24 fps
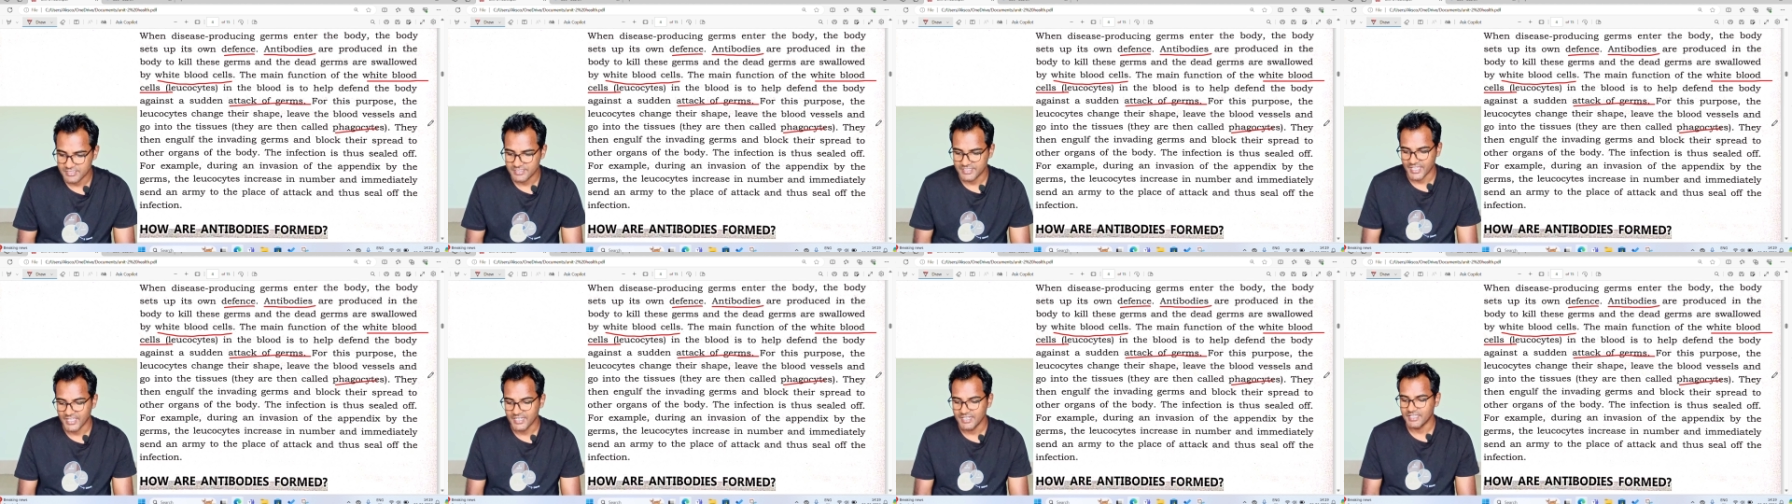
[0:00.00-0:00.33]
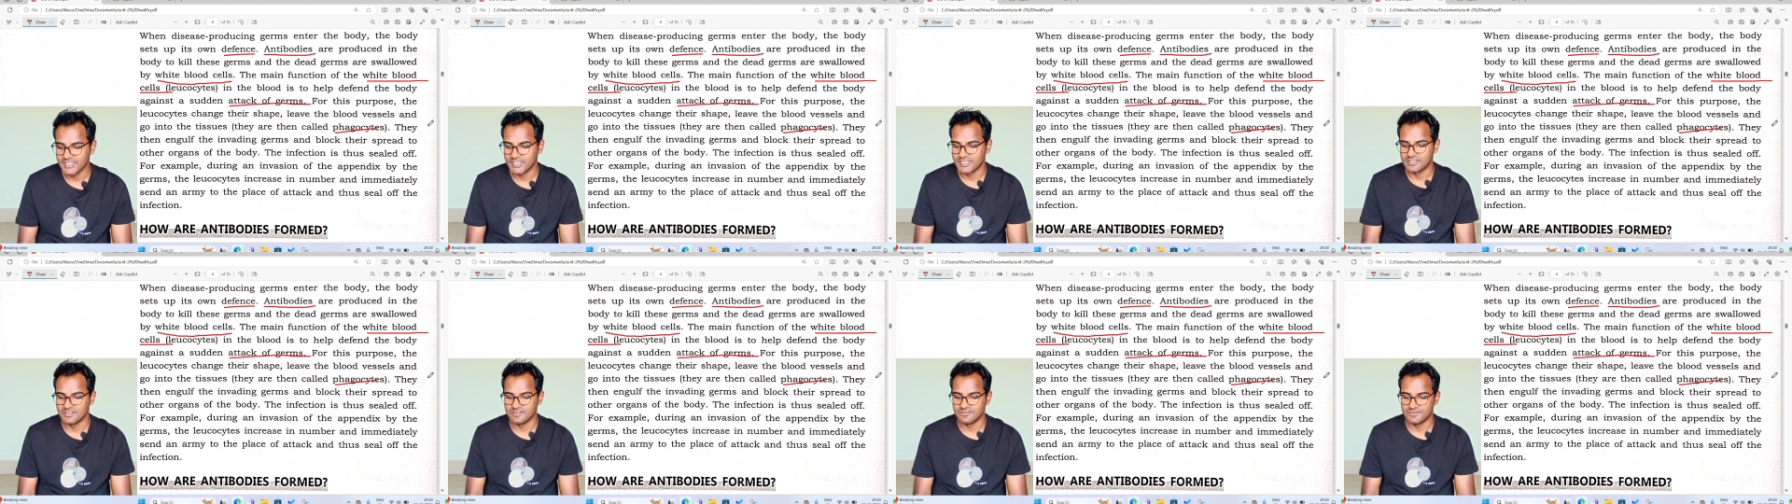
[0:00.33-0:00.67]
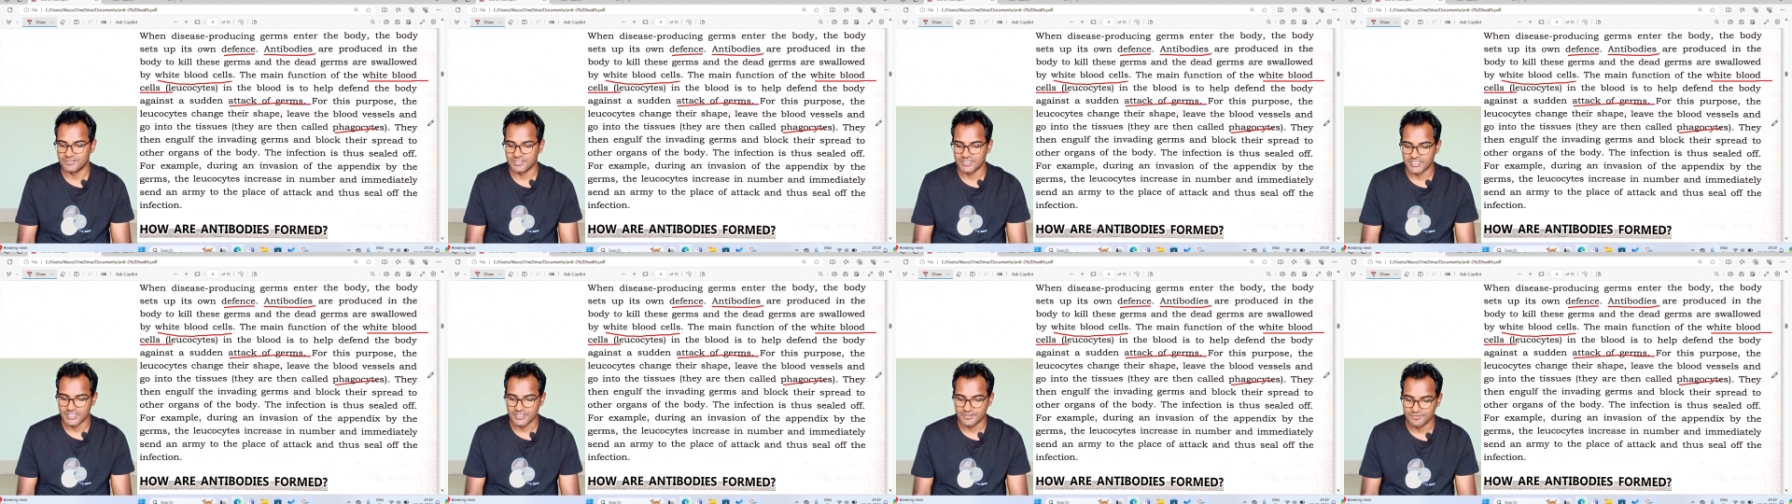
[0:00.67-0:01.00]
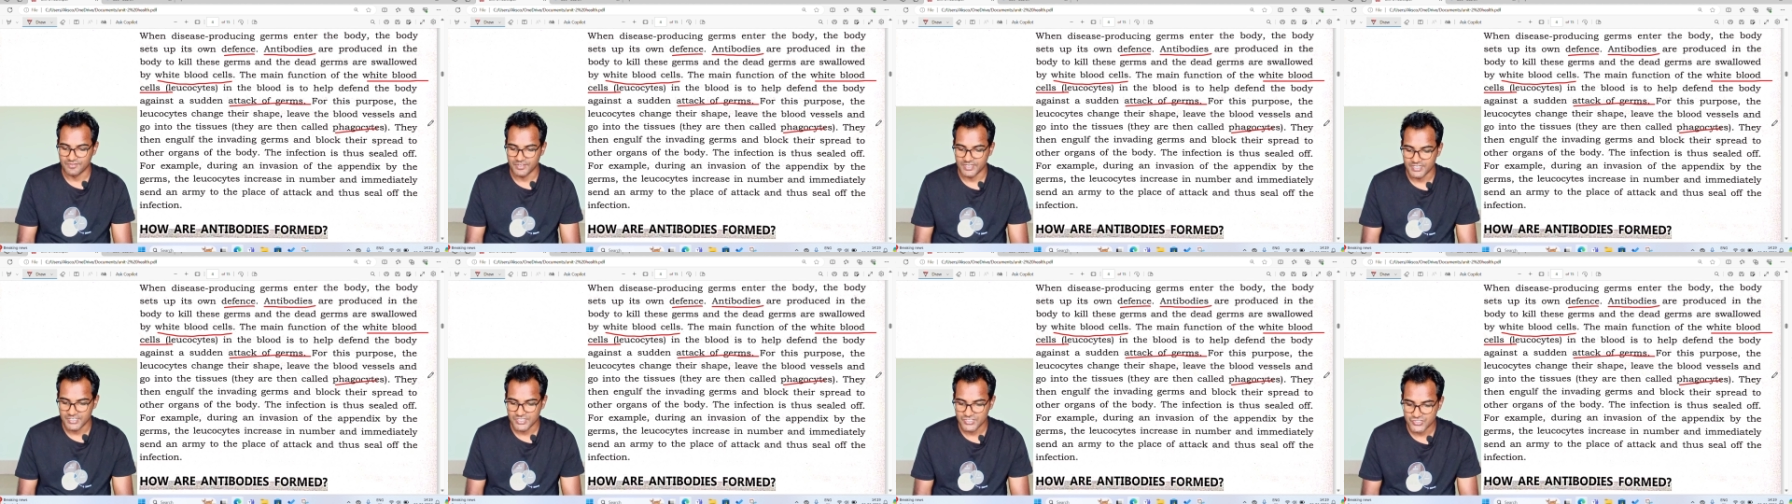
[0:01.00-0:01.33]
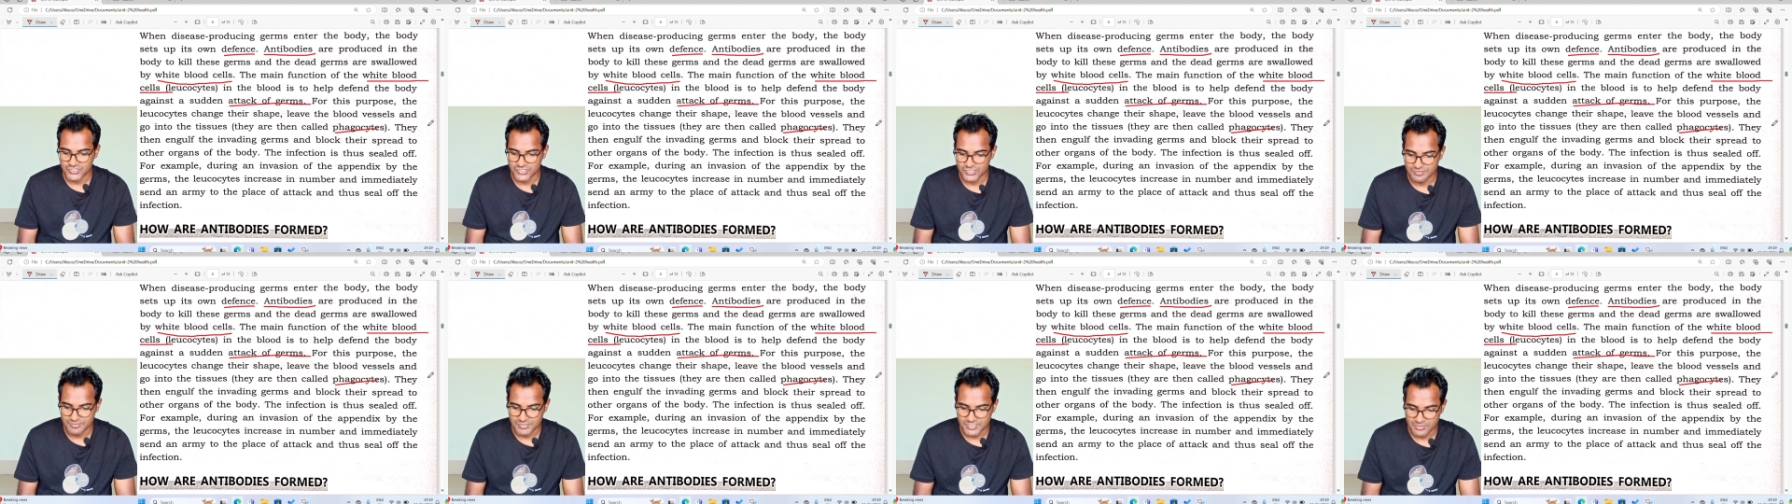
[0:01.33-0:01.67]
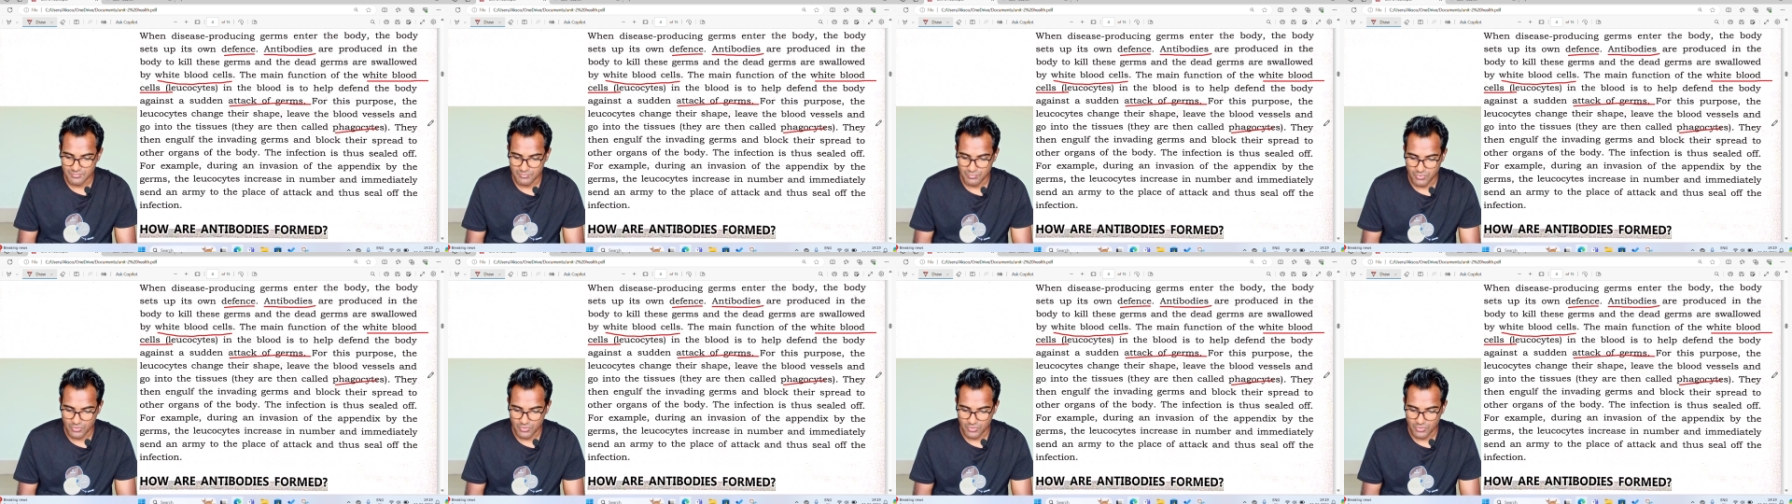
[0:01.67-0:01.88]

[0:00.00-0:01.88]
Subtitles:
then engulf the invading germs and